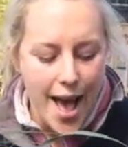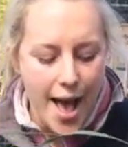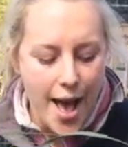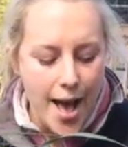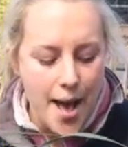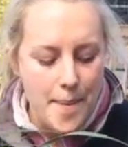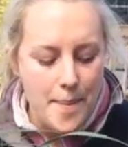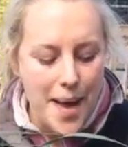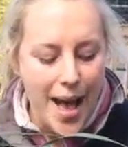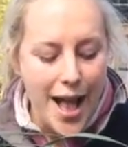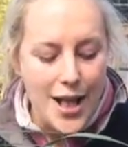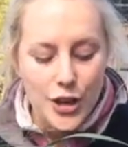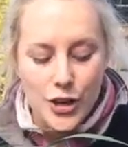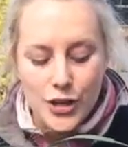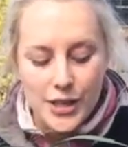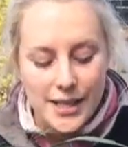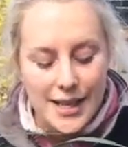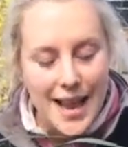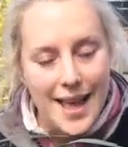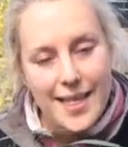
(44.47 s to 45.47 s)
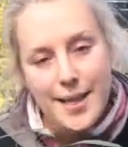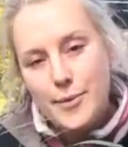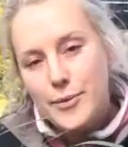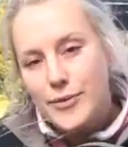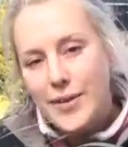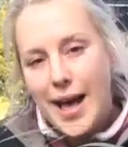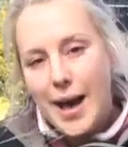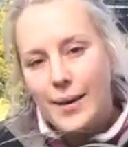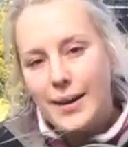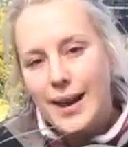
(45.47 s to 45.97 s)
And you just let them
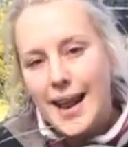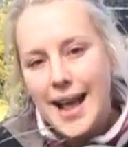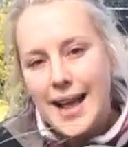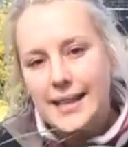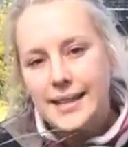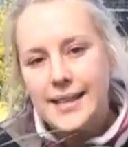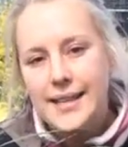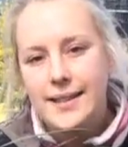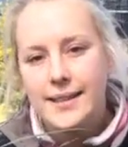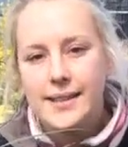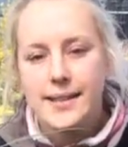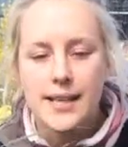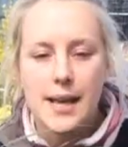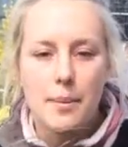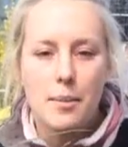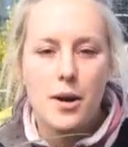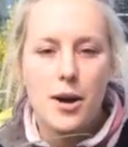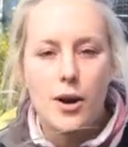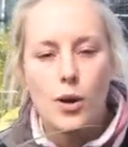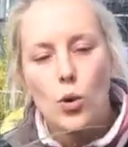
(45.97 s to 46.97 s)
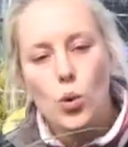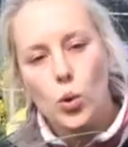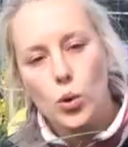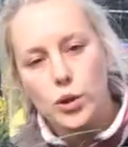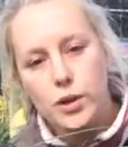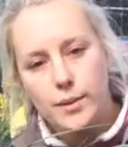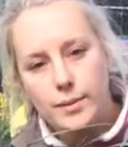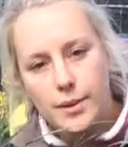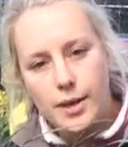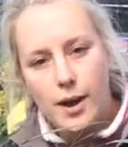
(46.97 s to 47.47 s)
flower late in the summer,
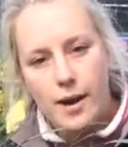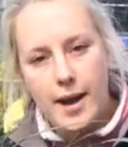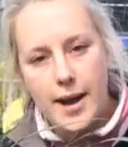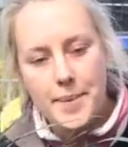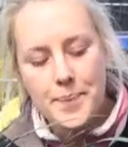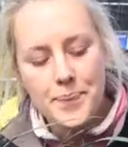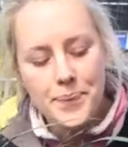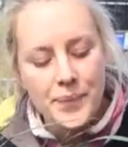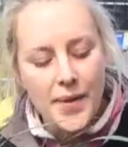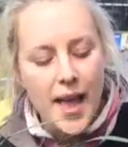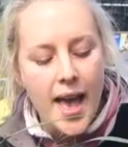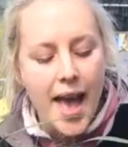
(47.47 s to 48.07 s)
autumn time,